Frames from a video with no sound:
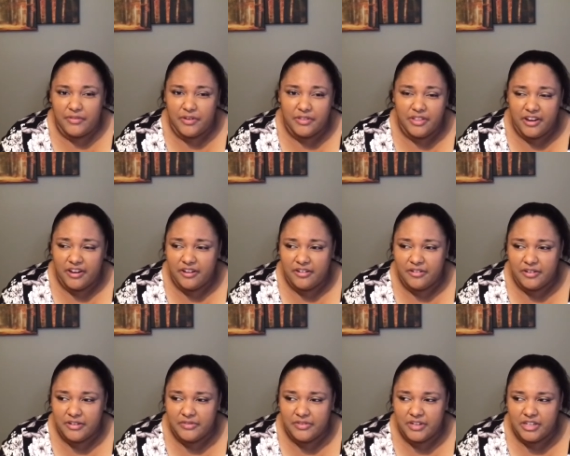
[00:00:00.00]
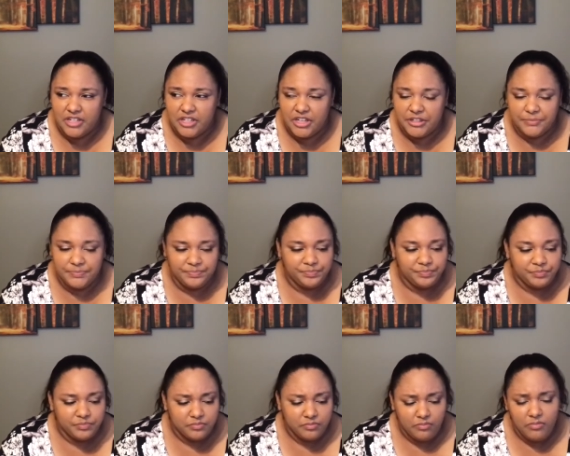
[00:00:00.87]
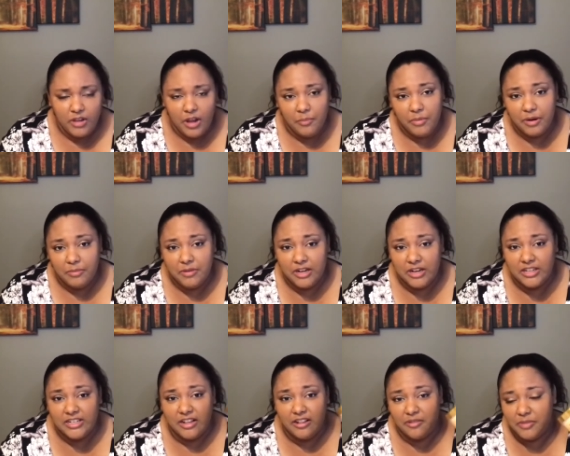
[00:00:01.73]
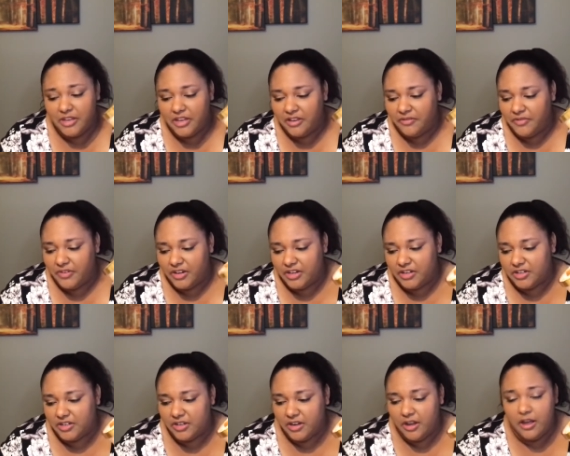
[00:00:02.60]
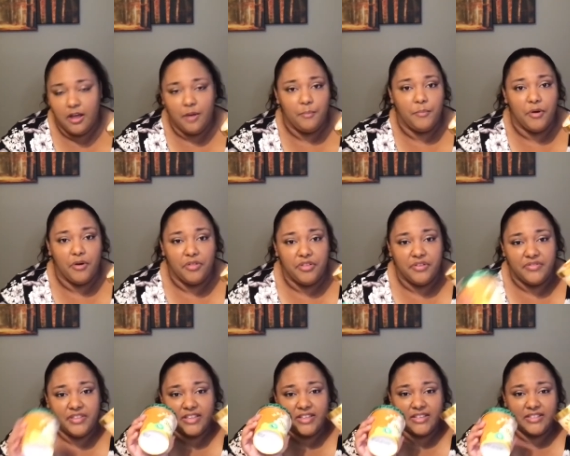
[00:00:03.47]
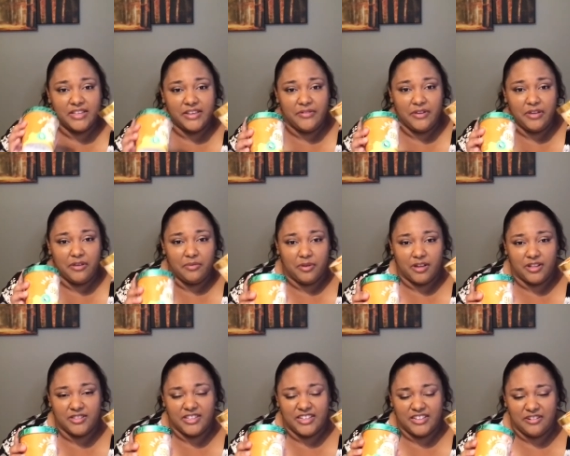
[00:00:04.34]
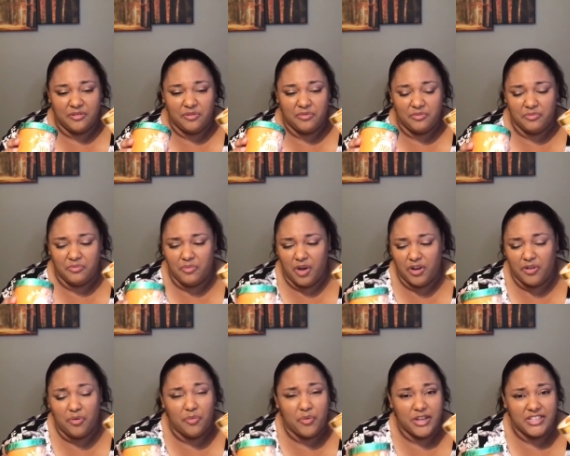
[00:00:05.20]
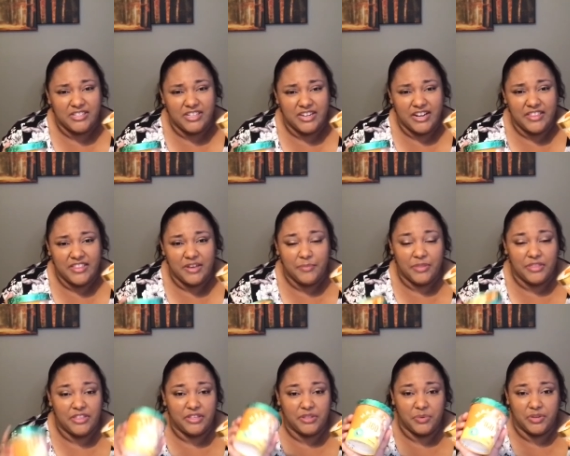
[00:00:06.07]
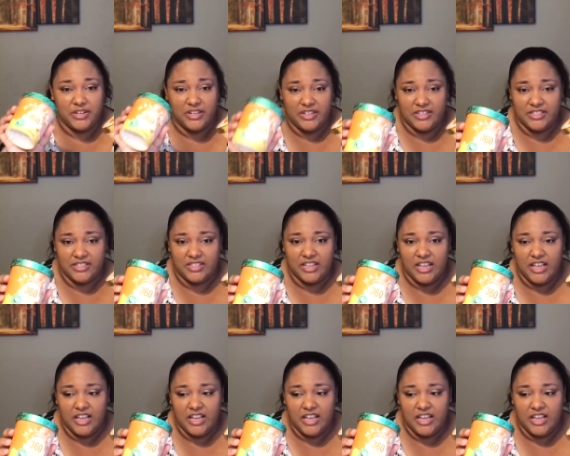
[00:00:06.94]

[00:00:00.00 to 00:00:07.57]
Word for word: it there and Chris finished it. But I'm gonna tell him he can finish both of these if he wants. I don't wanna waste anything, but this one is,